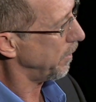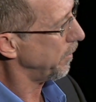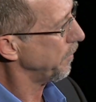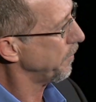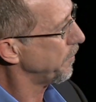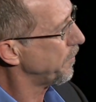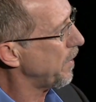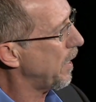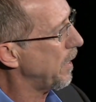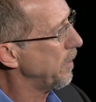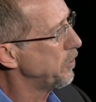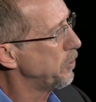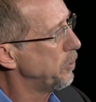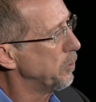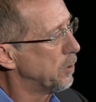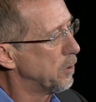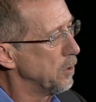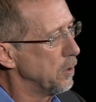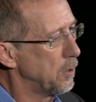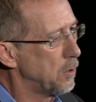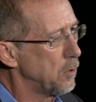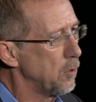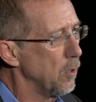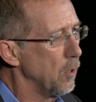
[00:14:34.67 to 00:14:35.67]
in a sense, you
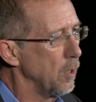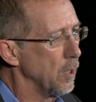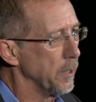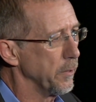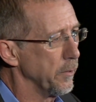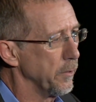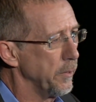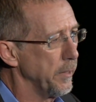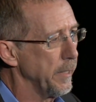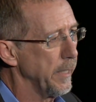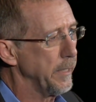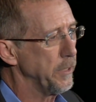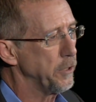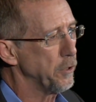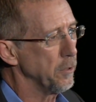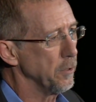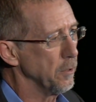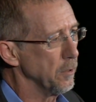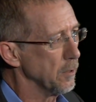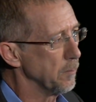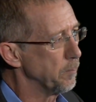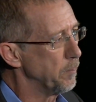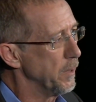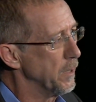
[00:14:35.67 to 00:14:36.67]
could call it the
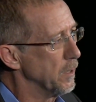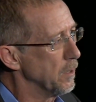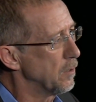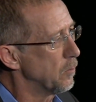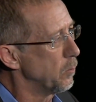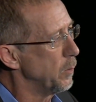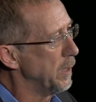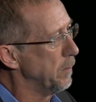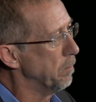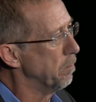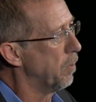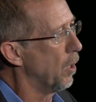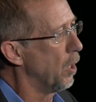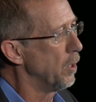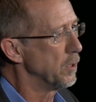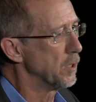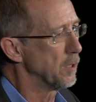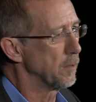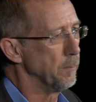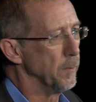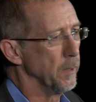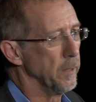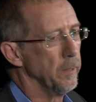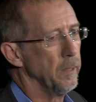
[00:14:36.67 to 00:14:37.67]
nation's bittersweet
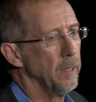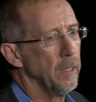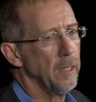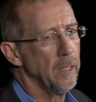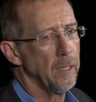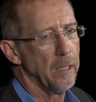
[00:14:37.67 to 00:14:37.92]
bondsman,